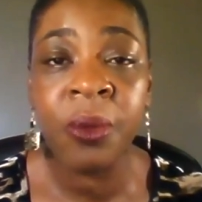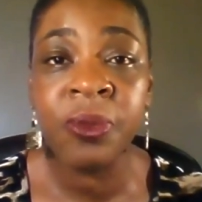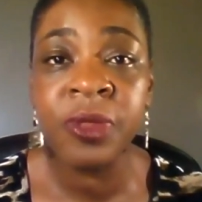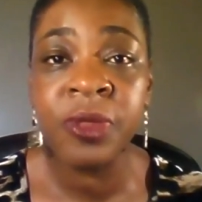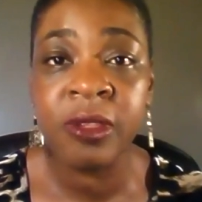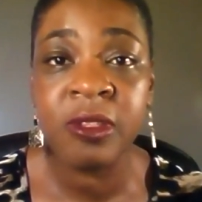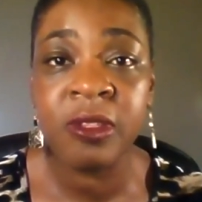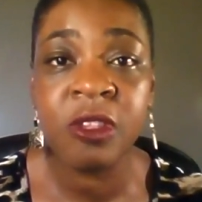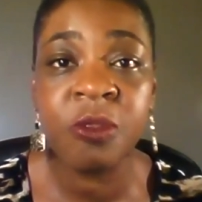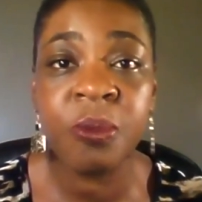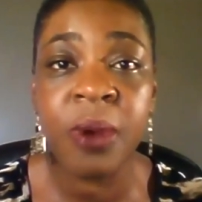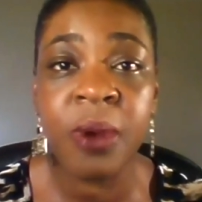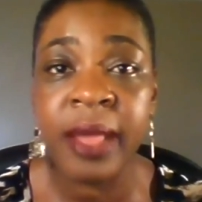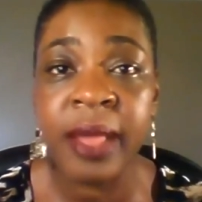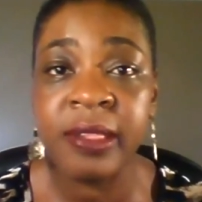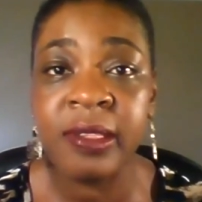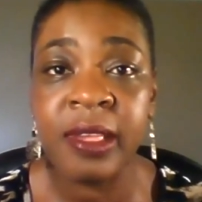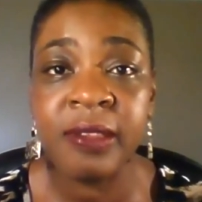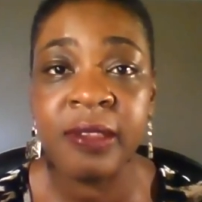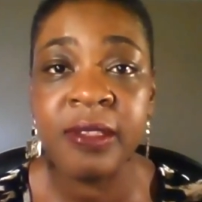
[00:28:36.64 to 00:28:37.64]
does this
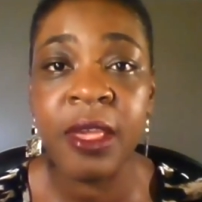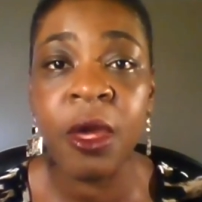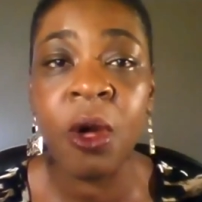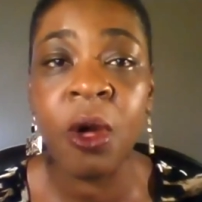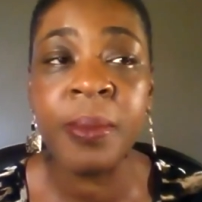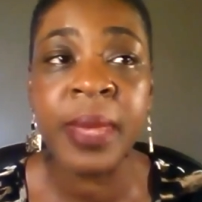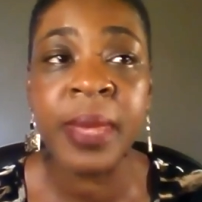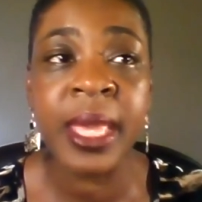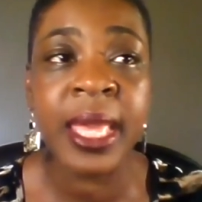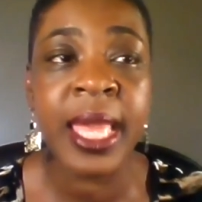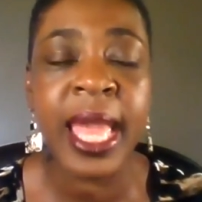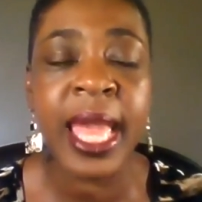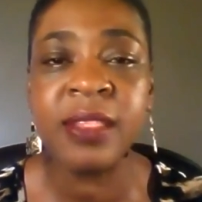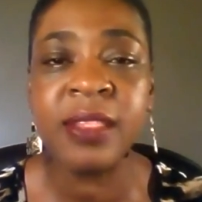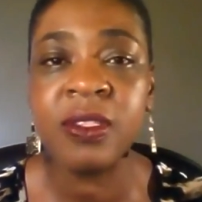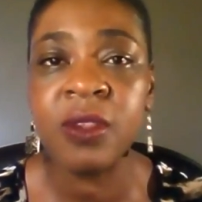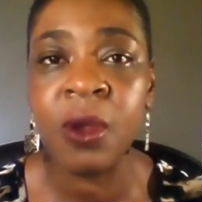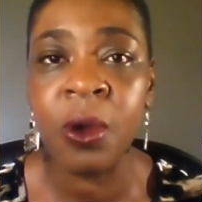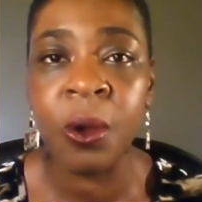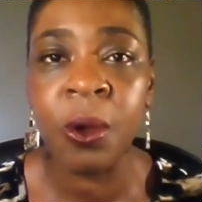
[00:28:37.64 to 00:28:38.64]
process help me? And
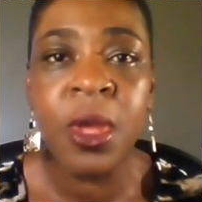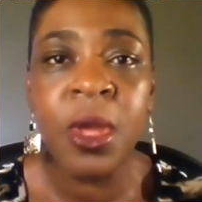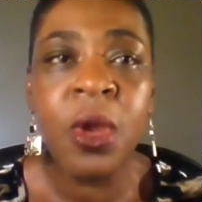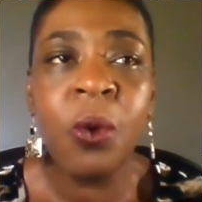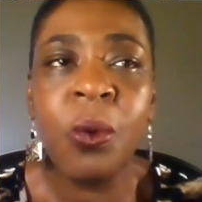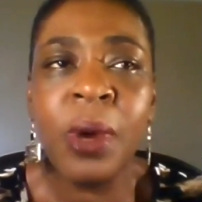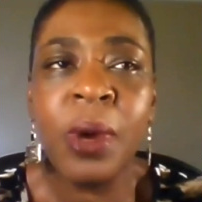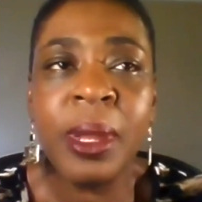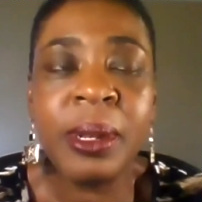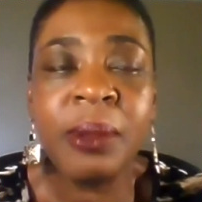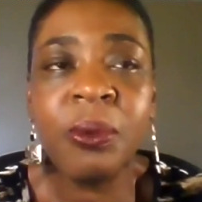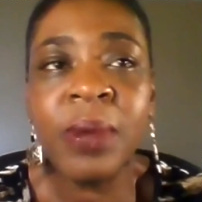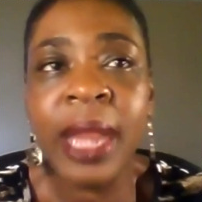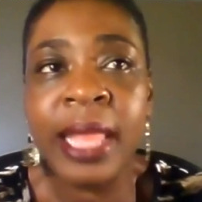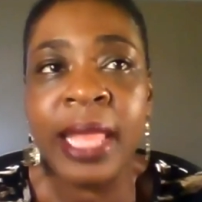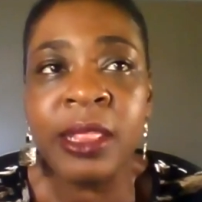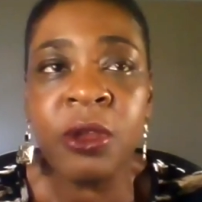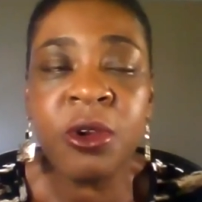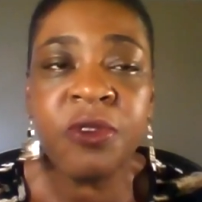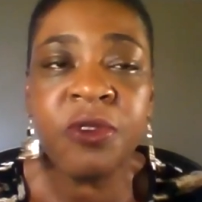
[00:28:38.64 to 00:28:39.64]
so what I
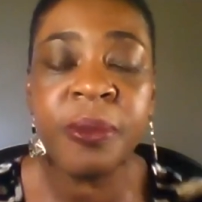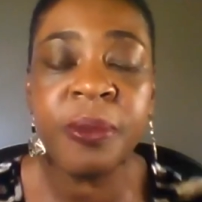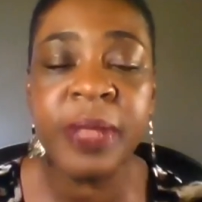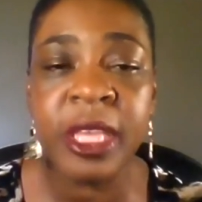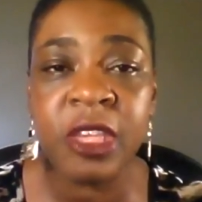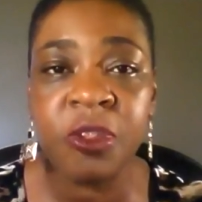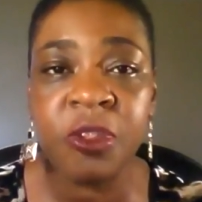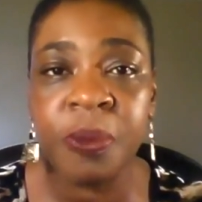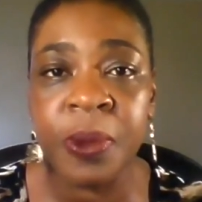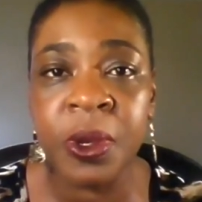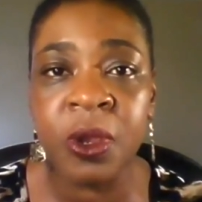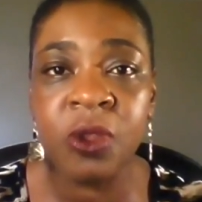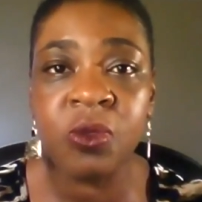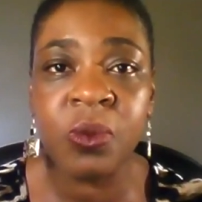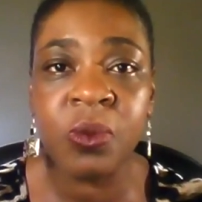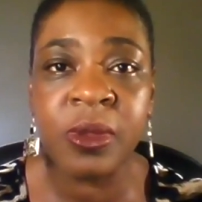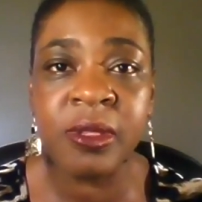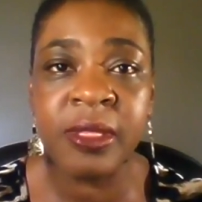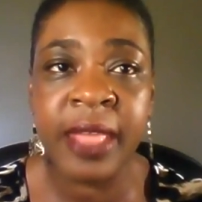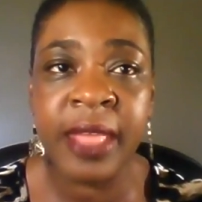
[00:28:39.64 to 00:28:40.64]
learned from the experience
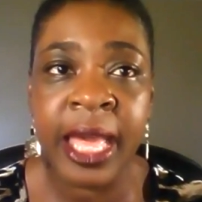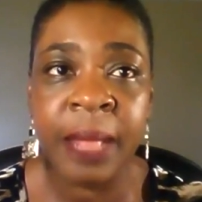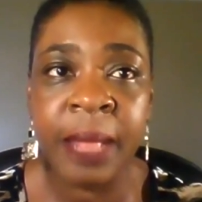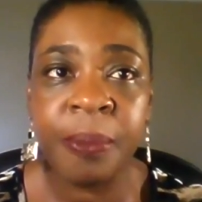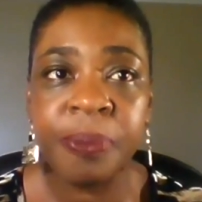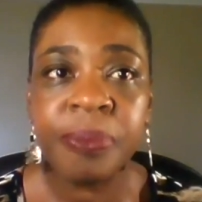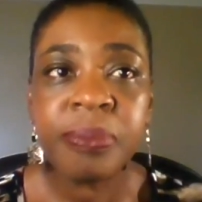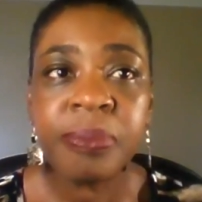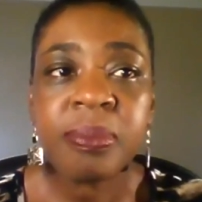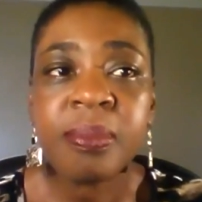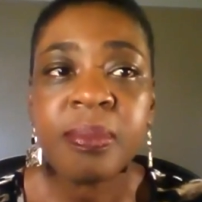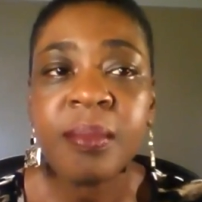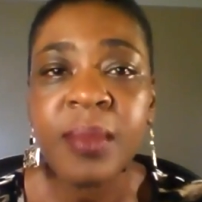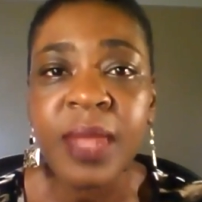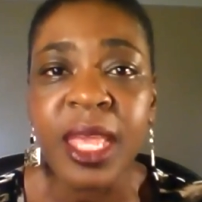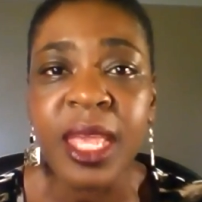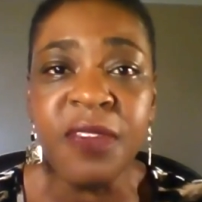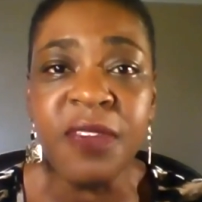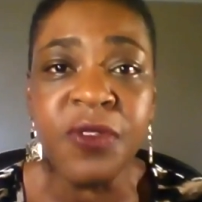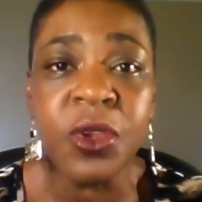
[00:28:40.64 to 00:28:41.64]
was that
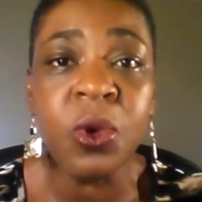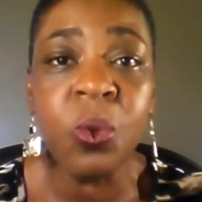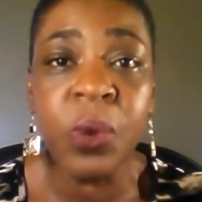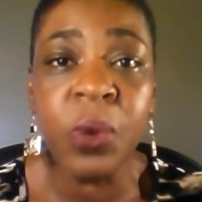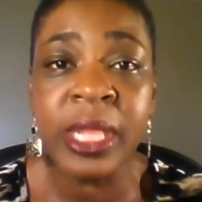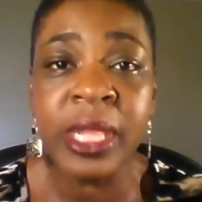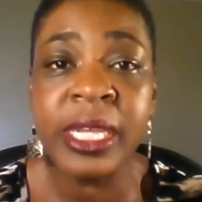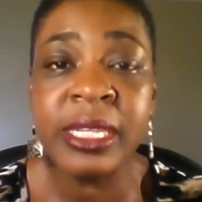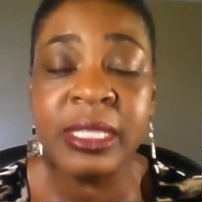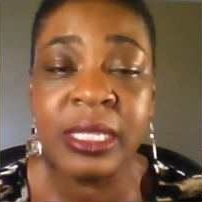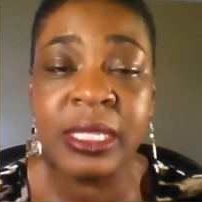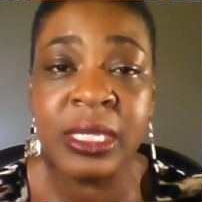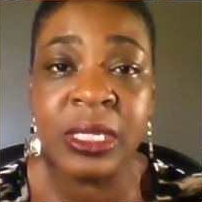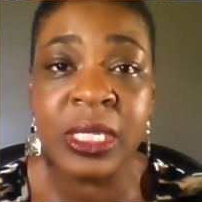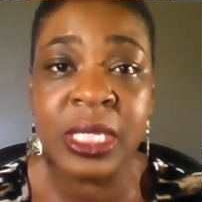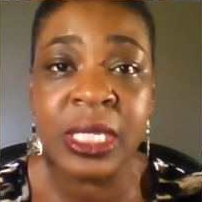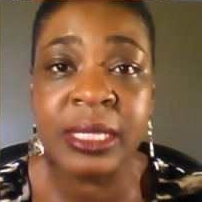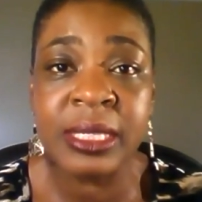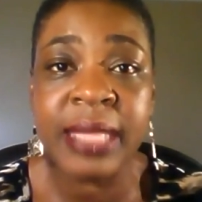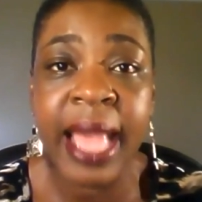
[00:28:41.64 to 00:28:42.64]
if you're willing to
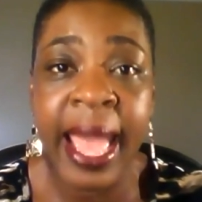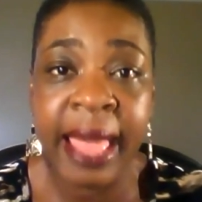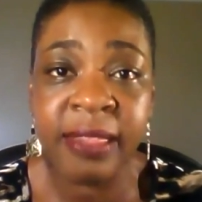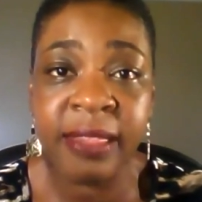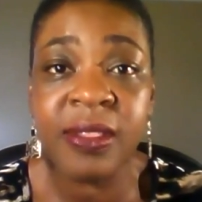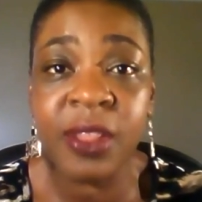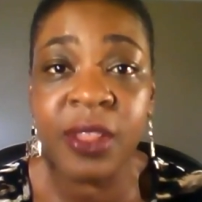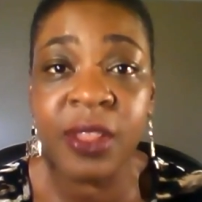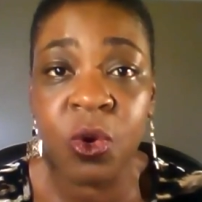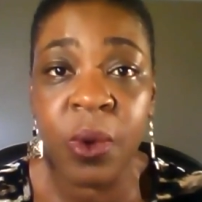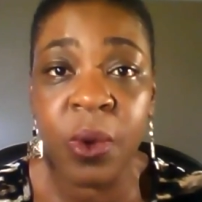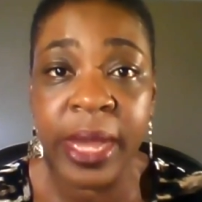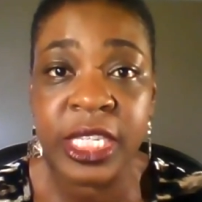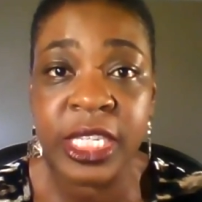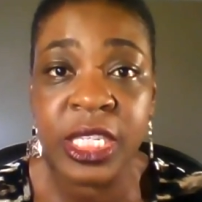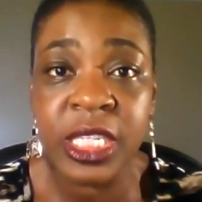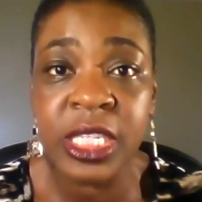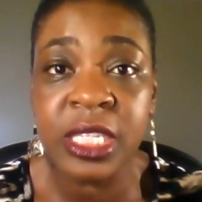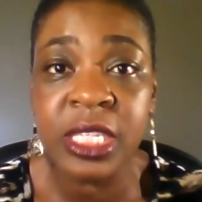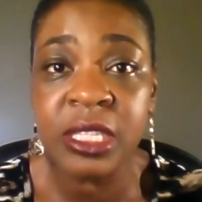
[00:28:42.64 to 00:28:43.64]
just ask the
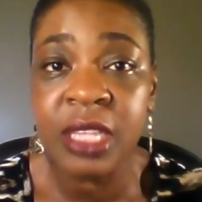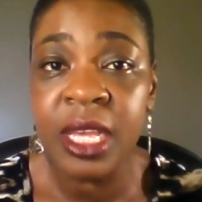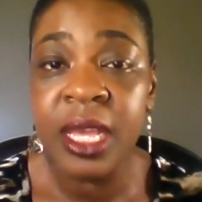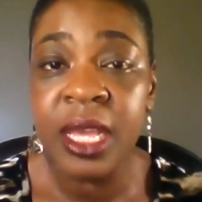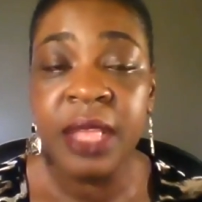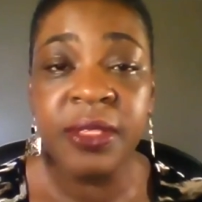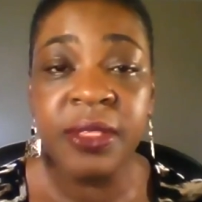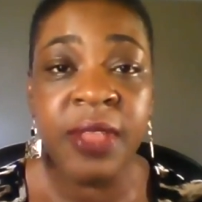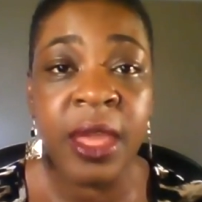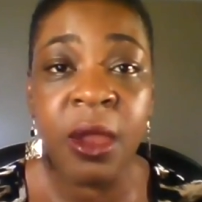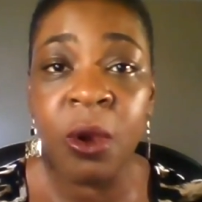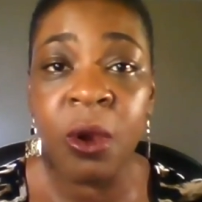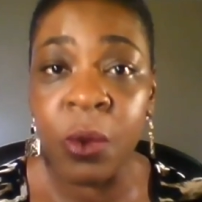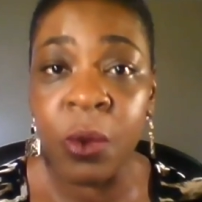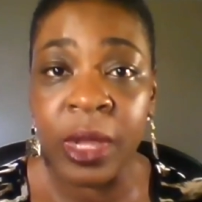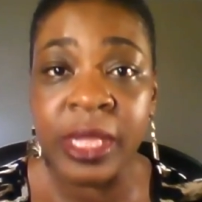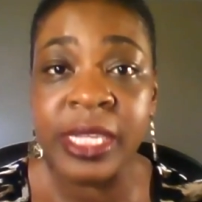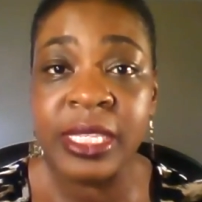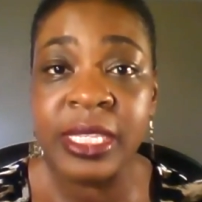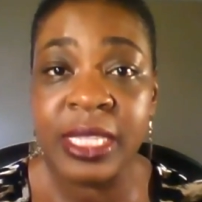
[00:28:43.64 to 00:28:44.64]
questions, they are
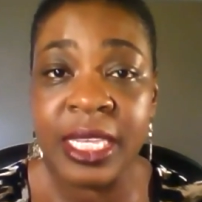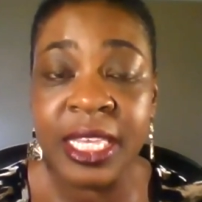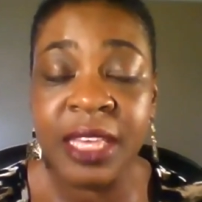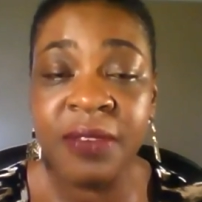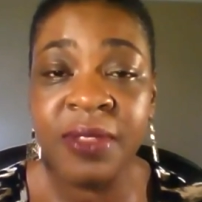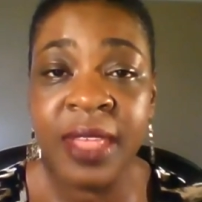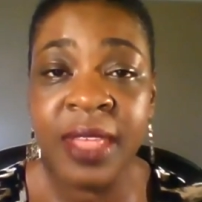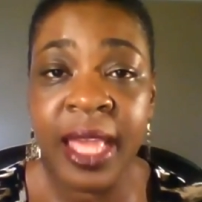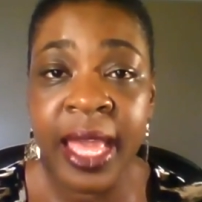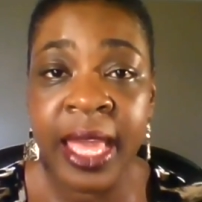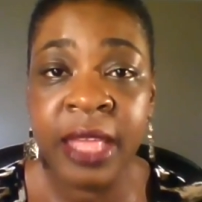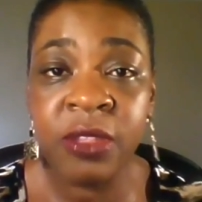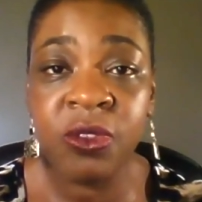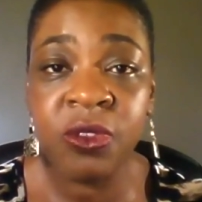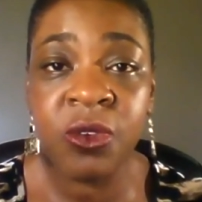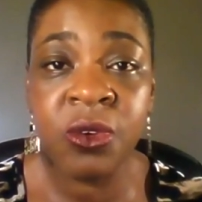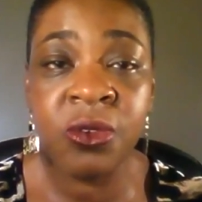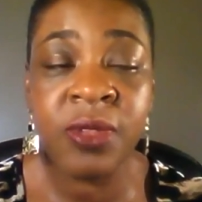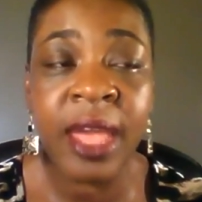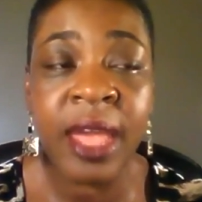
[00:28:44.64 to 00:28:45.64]
willing to give the answers.